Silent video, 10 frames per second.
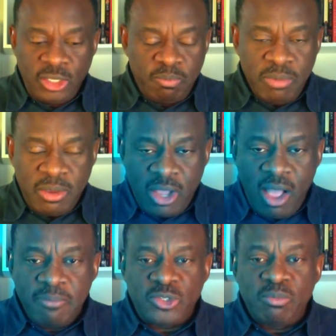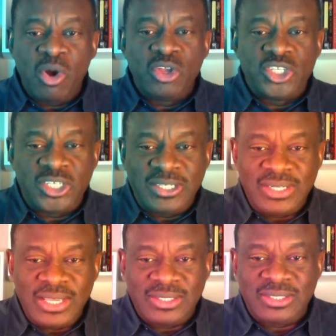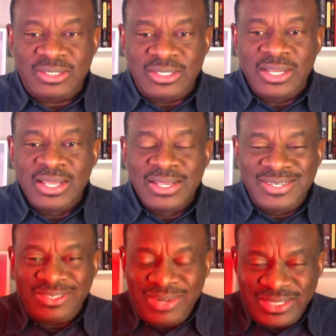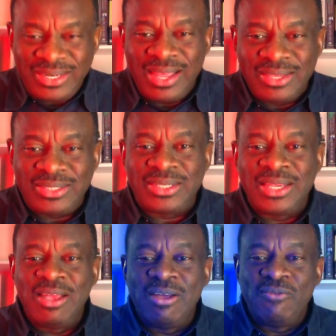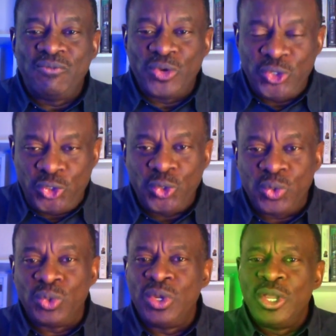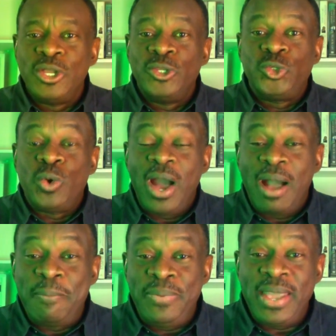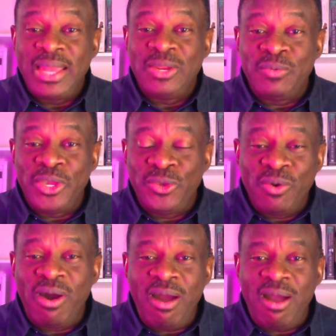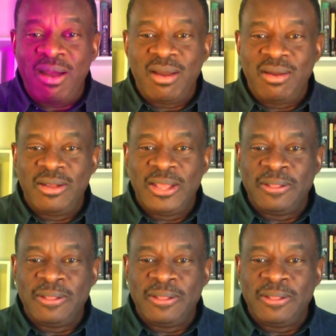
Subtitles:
It becomes more stressless for you to appear the way you are.